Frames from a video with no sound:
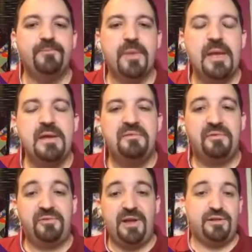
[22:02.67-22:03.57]
and it
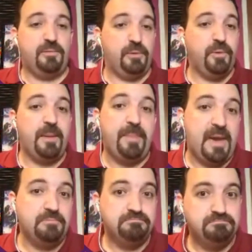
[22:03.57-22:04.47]
works over
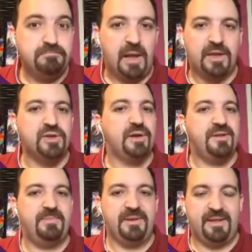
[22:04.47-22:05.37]
UDP. Those who
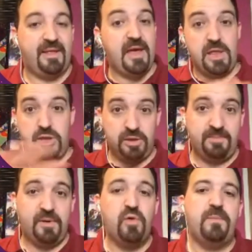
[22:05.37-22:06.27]
know networks,
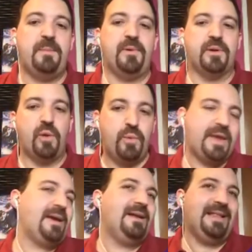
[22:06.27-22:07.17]
do
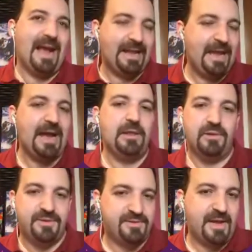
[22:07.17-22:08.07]
not worry, because
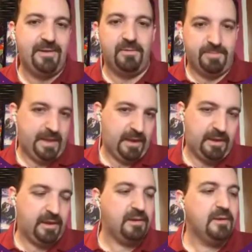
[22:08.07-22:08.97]
QUIC adds the
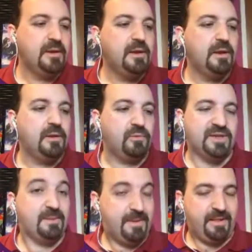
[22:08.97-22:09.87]
necessary so
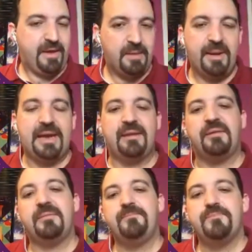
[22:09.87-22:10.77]
that packets
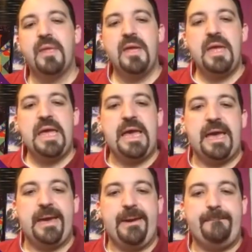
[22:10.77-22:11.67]
do not get
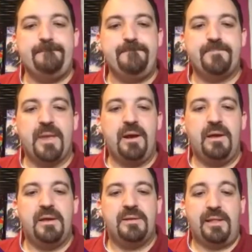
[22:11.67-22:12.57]
lost.
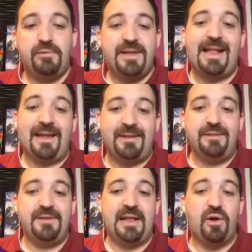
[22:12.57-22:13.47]
It reduces
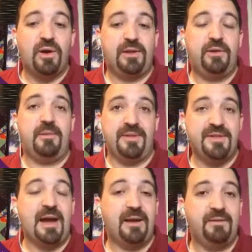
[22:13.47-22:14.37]
latency and
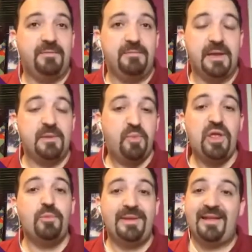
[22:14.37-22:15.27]
message congestion,
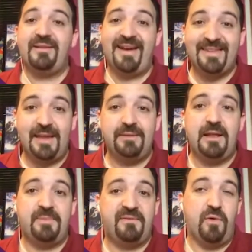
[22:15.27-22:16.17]
and it can improve
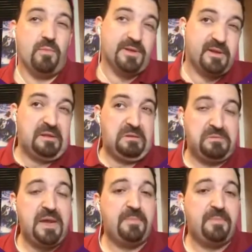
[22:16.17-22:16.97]
performance